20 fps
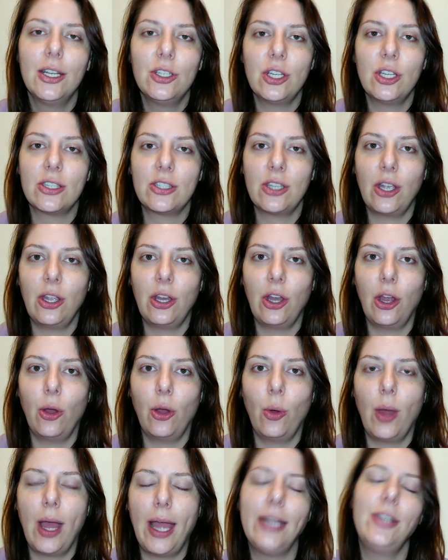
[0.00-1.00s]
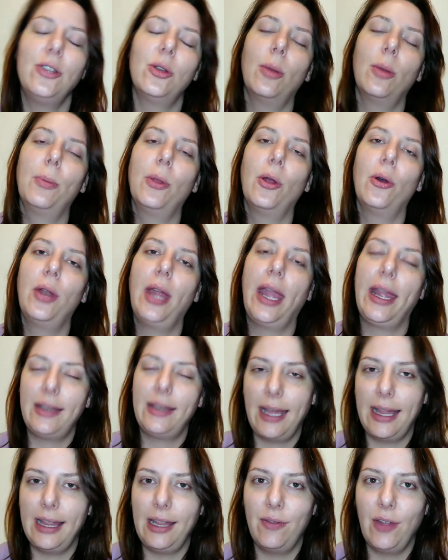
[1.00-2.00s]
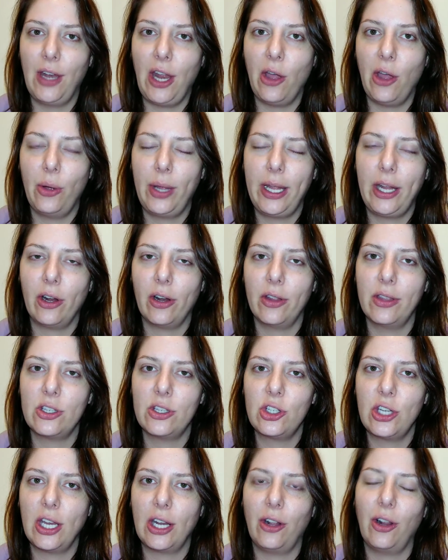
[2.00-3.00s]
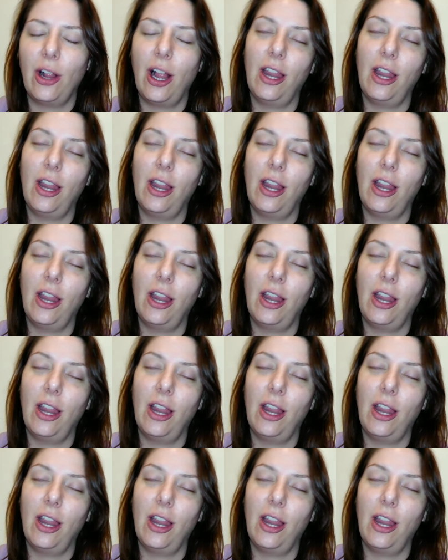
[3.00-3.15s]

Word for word: Just so you know, I do upload a daily video here on this channel